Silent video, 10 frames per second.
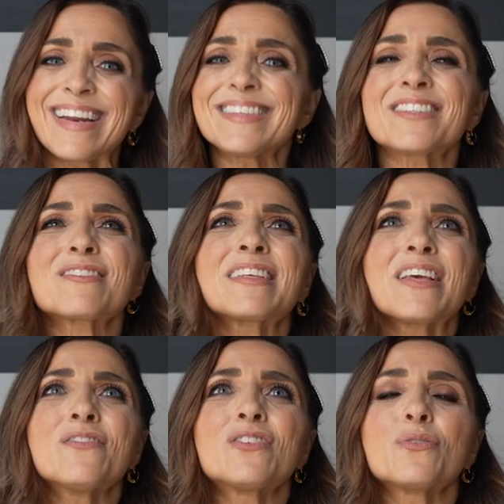and it just
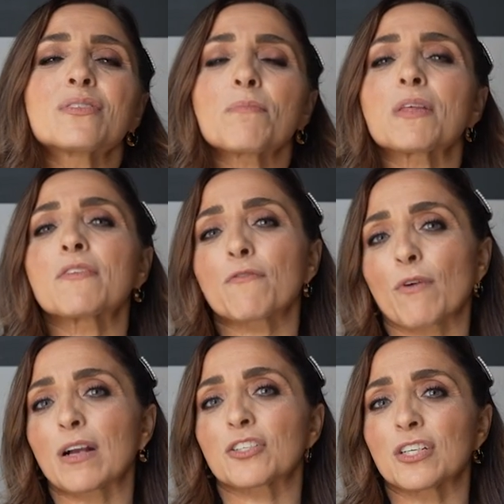gives you something
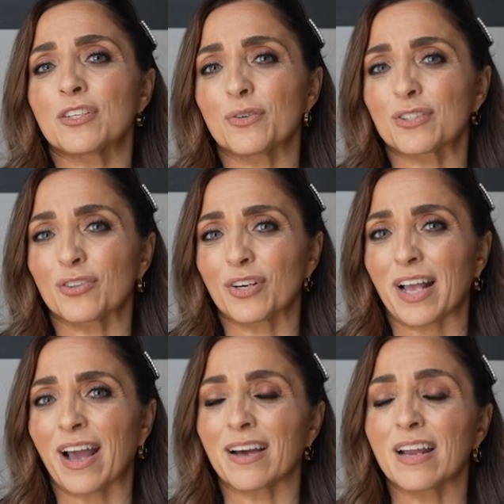fresh and new to
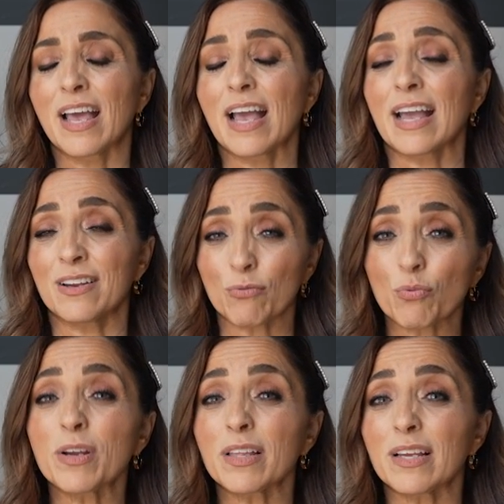look at. And it
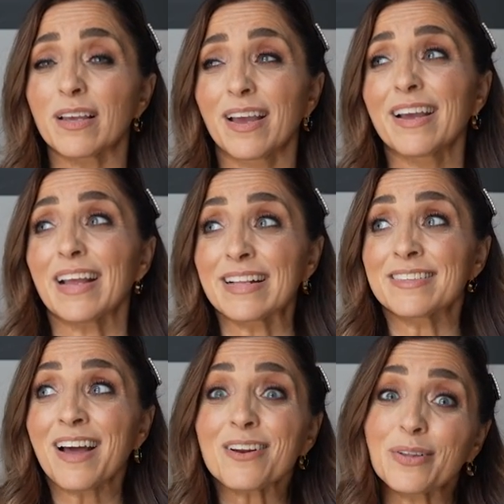really,
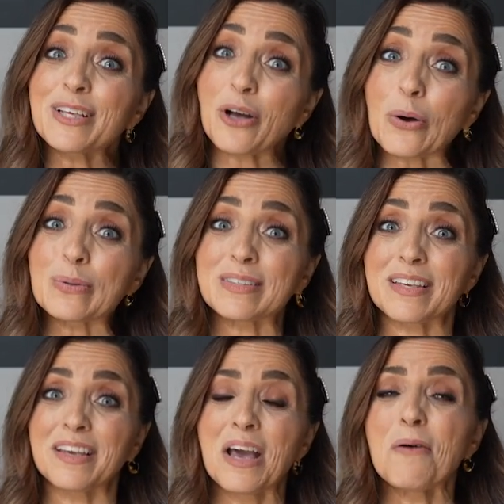it's not only
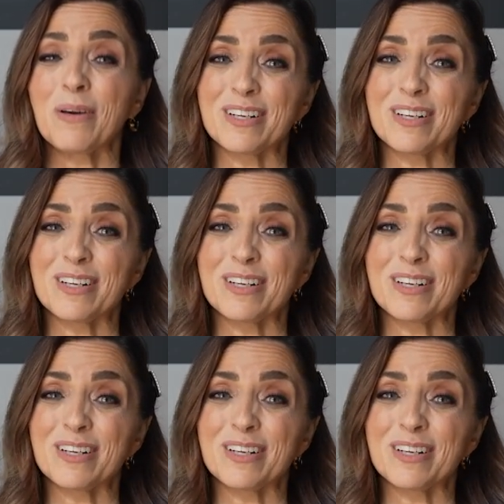cozy, but